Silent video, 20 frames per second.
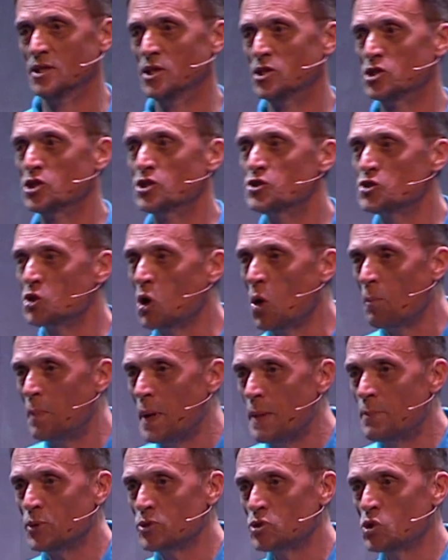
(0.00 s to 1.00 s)
to stop
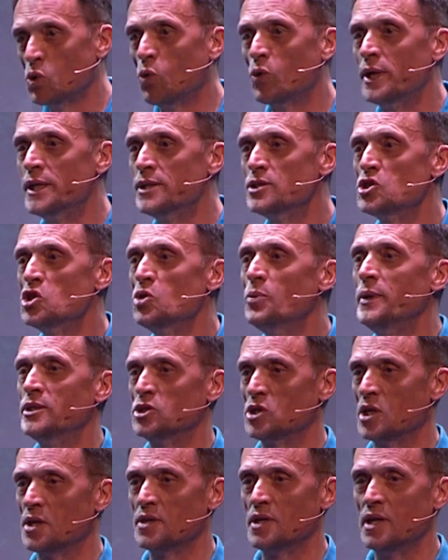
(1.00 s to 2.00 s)
people talking to
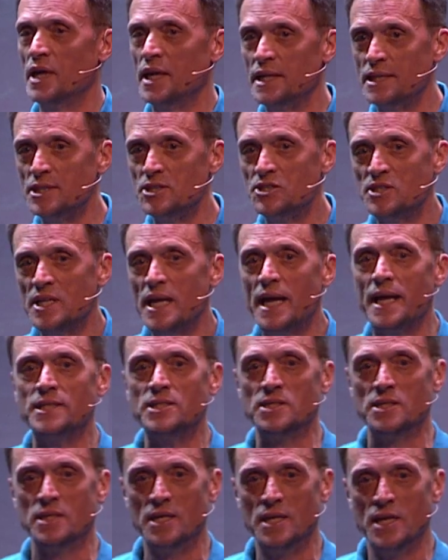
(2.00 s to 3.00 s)
each other and instead
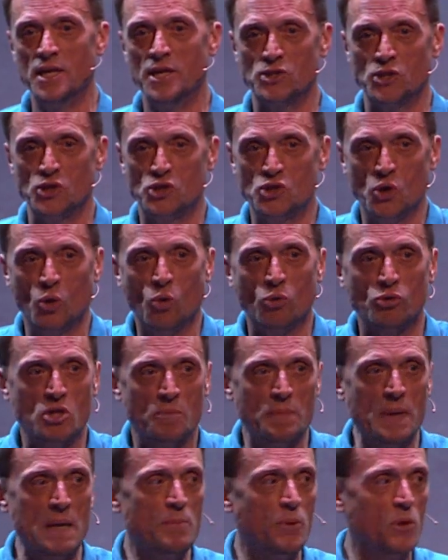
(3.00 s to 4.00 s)
to talk to
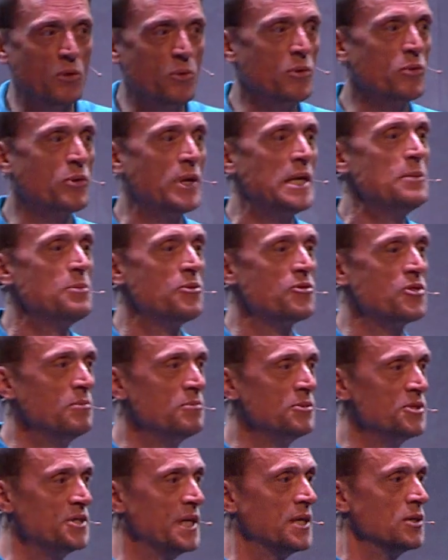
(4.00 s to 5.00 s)
people who agree with
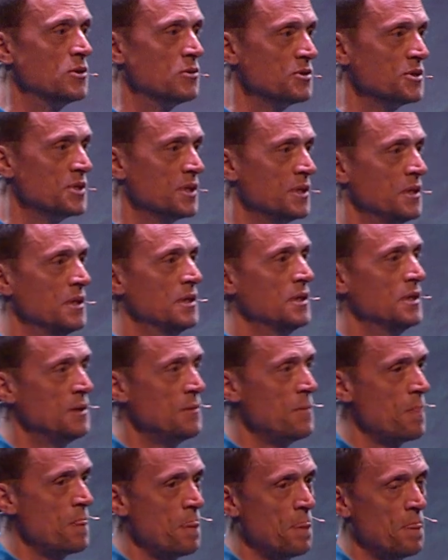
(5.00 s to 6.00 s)
themselves.
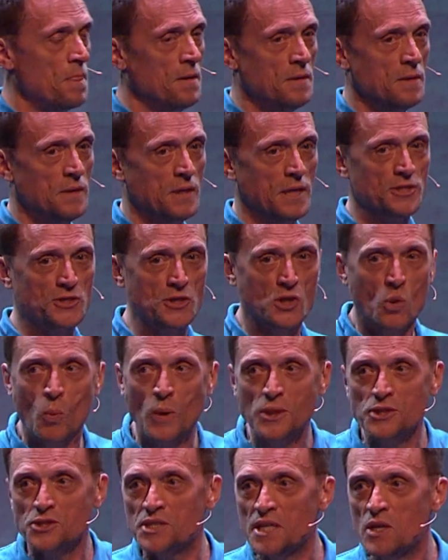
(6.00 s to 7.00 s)
And so, the
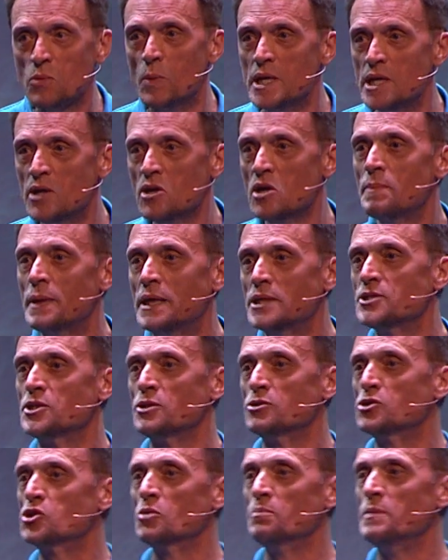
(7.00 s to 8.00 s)
one thing we know about
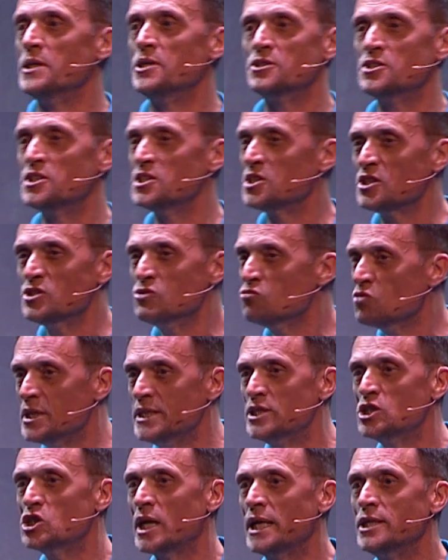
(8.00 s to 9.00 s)
social media is it doesn't really
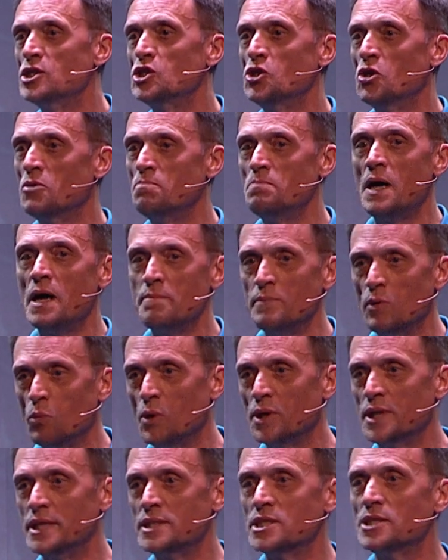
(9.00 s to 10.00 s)
change your mind, but
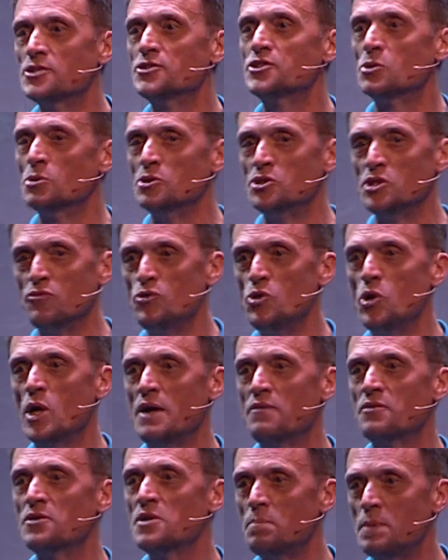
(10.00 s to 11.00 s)
what it does do is if you
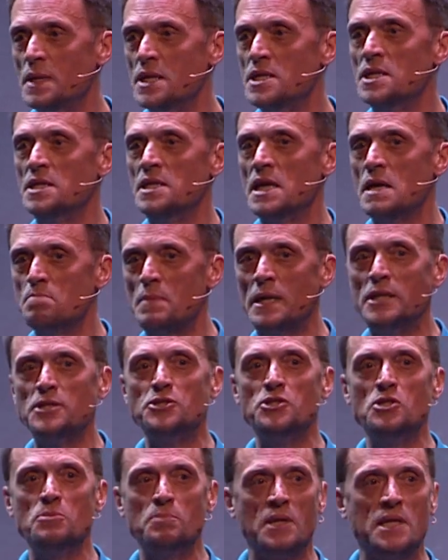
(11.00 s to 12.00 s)
have an opinion, it
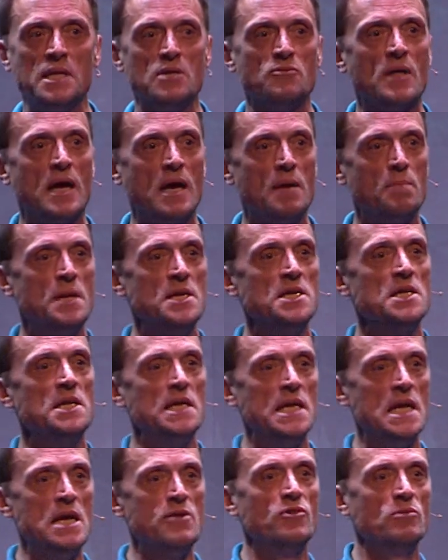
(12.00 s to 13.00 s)
makes you believe that opinion
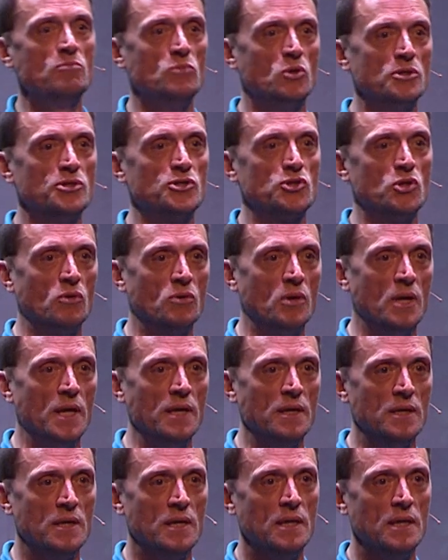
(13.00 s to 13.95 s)
even more strongly.